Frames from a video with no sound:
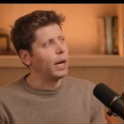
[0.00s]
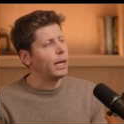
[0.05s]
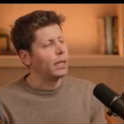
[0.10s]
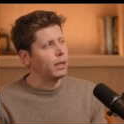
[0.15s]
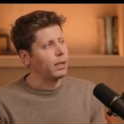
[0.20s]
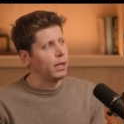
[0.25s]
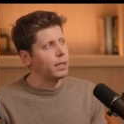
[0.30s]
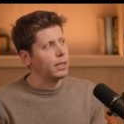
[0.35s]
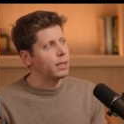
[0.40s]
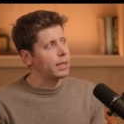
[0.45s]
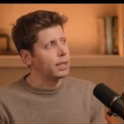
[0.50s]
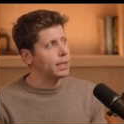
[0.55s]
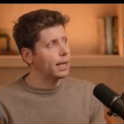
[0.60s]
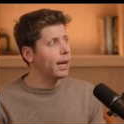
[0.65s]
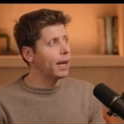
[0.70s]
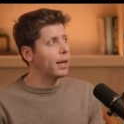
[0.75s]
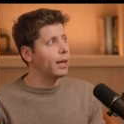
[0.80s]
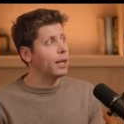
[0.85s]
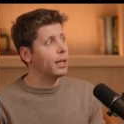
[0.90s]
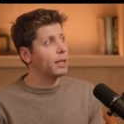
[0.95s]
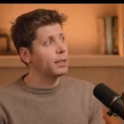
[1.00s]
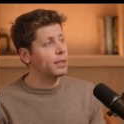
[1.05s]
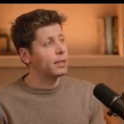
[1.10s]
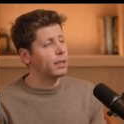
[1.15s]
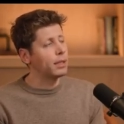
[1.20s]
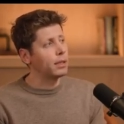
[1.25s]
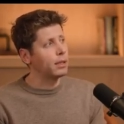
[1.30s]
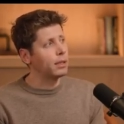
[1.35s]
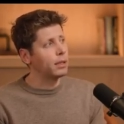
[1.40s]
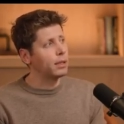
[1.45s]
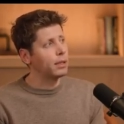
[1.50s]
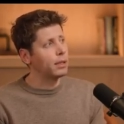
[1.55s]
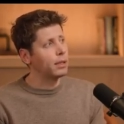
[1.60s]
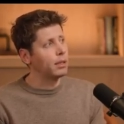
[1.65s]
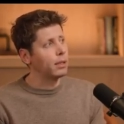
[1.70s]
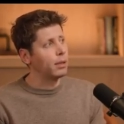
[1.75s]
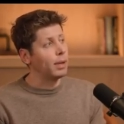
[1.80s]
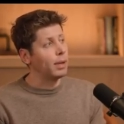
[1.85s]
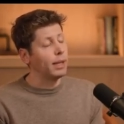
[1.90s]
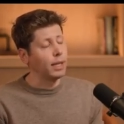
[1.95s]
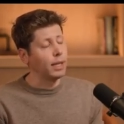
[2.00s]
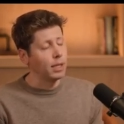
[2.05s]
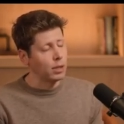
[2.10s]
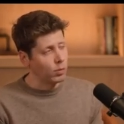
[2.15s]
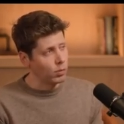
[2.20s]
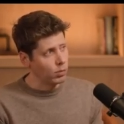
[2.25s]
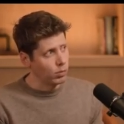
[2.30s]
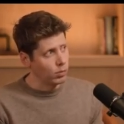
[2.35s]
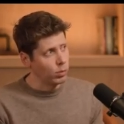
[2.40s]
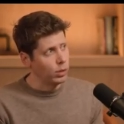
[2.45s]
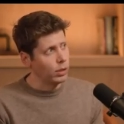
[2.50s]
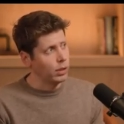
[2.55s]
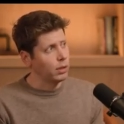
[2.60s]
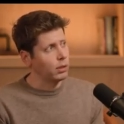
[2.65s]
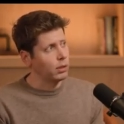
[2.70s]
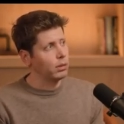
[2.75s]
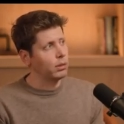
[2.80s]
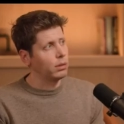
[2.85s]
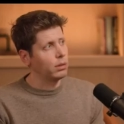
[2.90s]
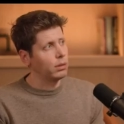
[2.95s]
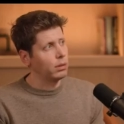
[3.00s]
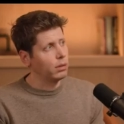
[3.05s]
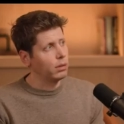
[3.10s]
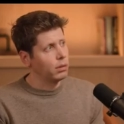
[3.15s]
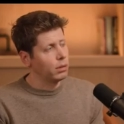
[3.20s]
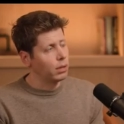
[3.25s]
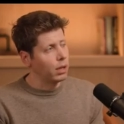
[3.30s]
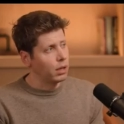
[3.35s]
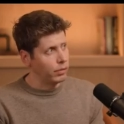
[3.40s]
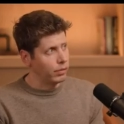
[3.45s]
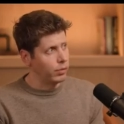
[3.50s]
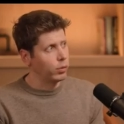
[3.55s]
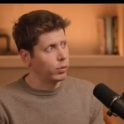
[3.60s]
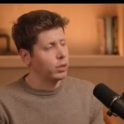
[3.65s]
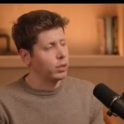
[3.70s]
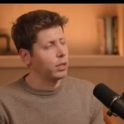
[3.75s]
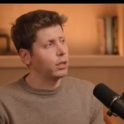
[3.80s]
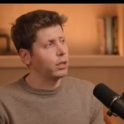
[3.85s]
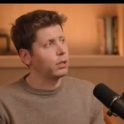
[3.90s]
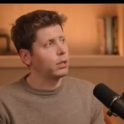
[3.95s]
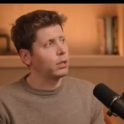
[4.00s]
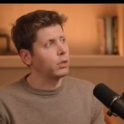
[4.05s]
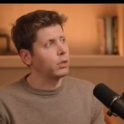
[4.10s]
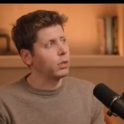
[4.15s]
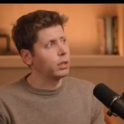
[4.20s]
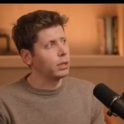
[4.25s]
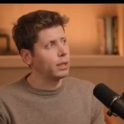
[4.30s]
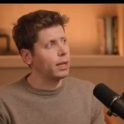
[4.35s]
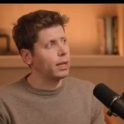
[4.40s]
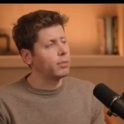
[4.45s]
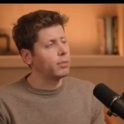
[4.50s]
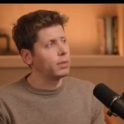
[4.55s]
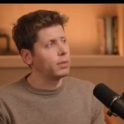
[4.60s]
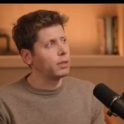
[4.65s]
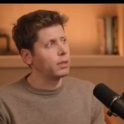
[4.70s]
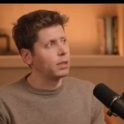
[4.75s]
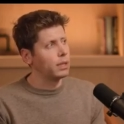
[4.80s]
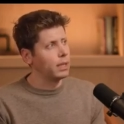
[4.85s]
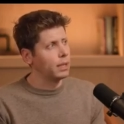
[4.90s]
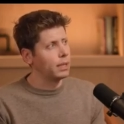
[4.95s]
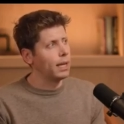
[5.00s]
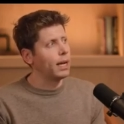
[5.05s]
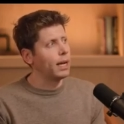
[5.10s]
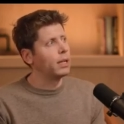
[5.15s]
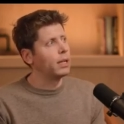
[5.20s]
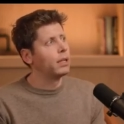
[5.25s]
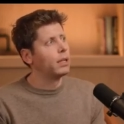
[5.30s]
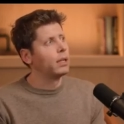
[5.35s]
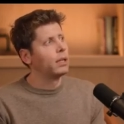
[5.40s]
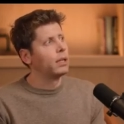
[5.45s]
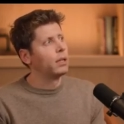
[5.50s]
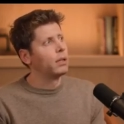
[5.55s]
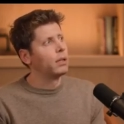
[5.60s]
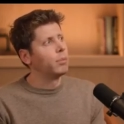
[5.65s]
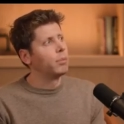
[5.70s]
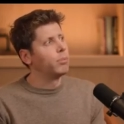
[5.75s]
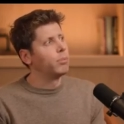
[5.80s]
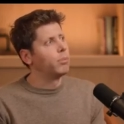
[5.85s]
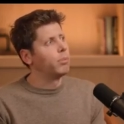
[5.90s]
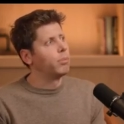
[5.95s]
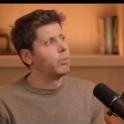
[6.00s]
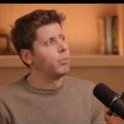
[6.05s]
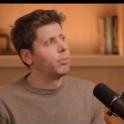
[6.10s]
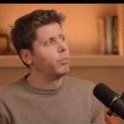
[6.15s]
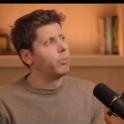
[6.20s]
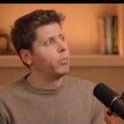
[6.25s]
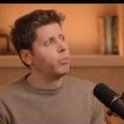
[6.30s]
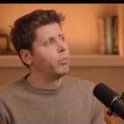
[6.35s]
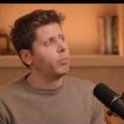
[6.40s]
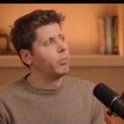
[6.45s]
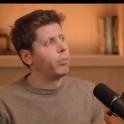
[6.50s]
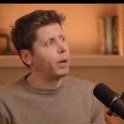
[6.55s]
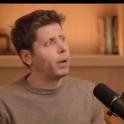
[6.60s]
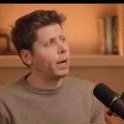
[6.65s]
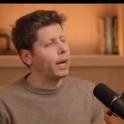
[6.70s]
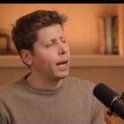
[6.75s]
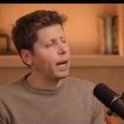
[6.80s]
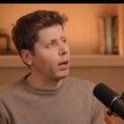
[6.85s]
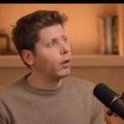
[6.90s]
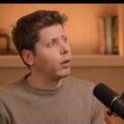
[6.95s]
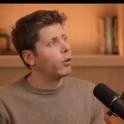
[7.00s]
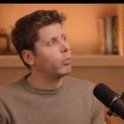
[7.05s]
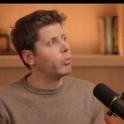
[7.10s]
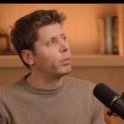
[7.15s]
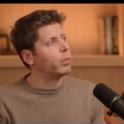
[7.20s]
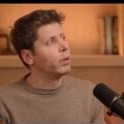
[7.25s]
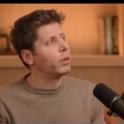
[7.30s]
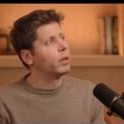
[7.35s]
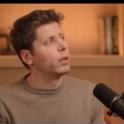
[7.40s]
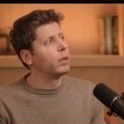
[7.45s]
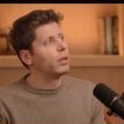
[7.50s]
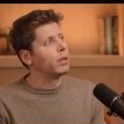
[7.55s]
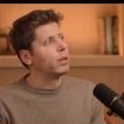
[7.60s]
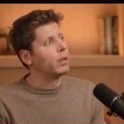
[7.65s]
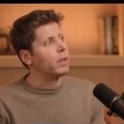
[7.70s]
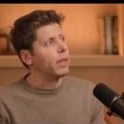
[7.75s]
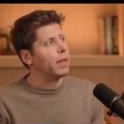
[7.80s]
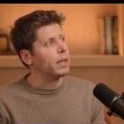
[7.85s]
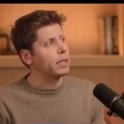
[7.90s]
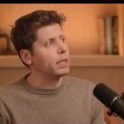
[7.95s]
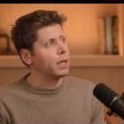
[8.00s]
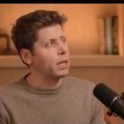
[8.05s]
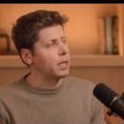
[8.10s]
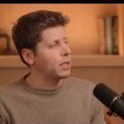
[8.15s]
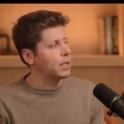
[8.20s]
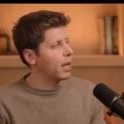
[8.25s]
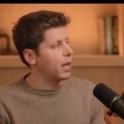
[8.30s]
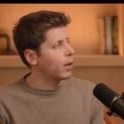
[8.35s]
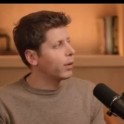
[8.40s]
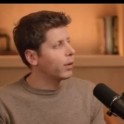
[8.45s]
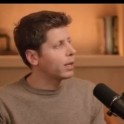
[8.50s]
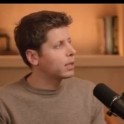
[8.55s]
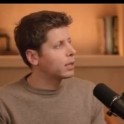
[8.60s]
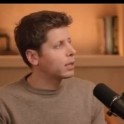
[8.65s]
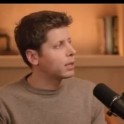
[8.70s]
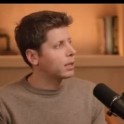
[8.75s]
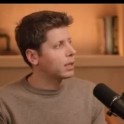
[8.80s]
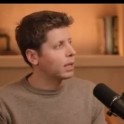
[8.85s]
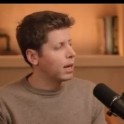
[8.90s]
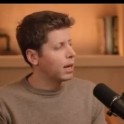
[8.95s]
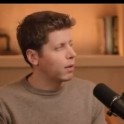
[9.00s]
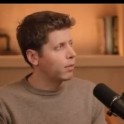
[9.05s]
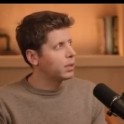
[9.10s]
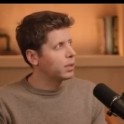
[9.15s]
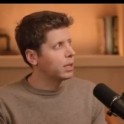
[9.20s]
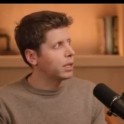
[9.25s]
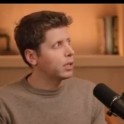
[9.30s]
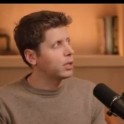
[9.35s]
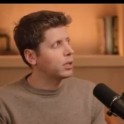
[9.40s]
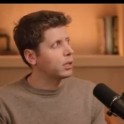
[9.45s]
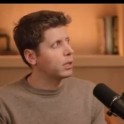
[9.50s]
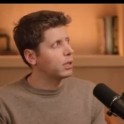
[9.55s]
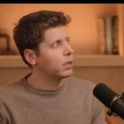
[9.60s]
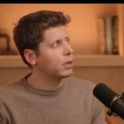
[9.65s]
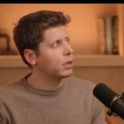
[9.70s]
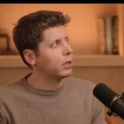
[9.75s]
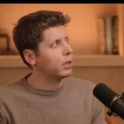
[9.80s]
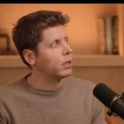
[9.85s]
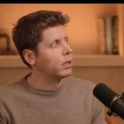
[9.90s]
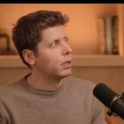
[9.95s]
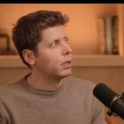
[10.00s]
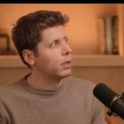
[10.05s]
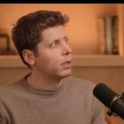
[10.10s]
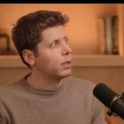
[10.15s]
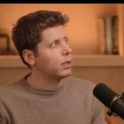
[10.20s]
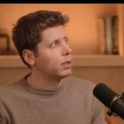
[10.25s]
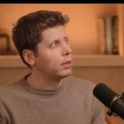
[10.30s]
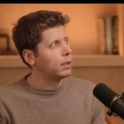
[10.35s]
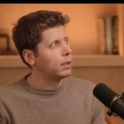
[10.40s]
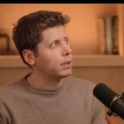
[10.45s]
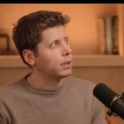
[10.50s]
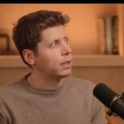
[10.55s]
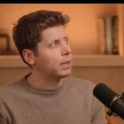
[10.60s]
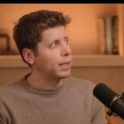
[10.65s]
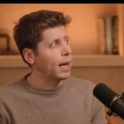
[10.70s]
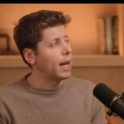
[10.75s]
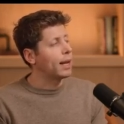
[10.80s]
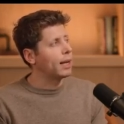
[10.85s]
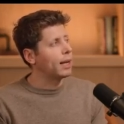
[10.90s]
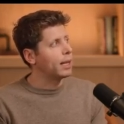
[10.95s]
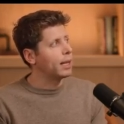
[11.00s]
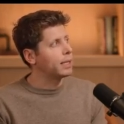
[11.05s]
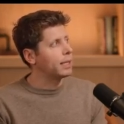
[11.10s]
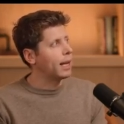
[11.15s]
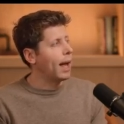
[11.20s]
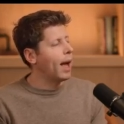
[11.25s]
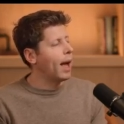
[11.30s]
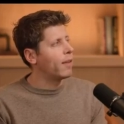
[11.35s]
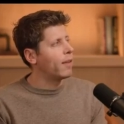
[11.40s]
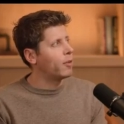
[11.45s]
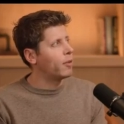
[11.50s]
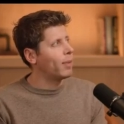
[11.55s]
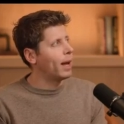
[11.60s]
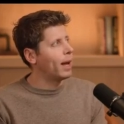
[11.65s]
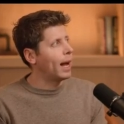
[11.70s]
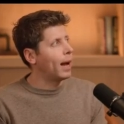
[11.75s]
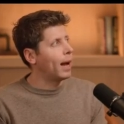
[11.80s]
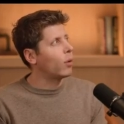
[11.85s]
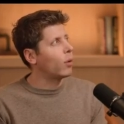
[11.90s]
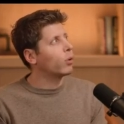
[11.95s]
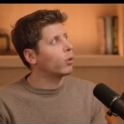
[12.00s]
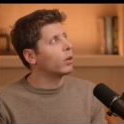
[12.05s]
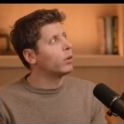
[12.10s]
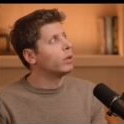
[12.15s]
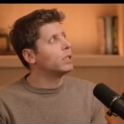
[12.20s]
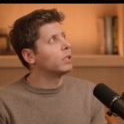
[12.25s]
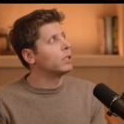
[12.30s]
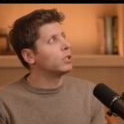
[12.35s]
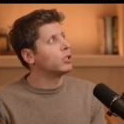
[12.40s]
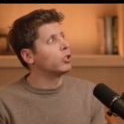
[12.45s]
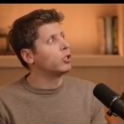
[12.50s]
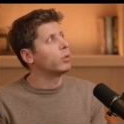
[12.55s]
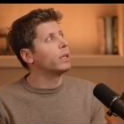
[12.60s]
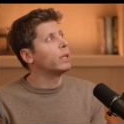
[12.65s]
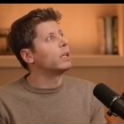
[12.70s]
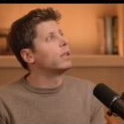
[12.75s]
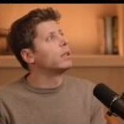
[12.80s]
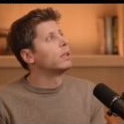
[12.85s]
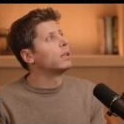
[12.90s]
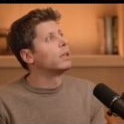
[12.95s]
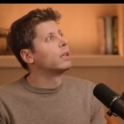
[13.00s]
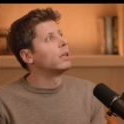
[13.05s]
I think society needs to, I think it's really unfortunate the New York Times did that. But I hope this accelerates the conversation that society needs to have about how we're going to treat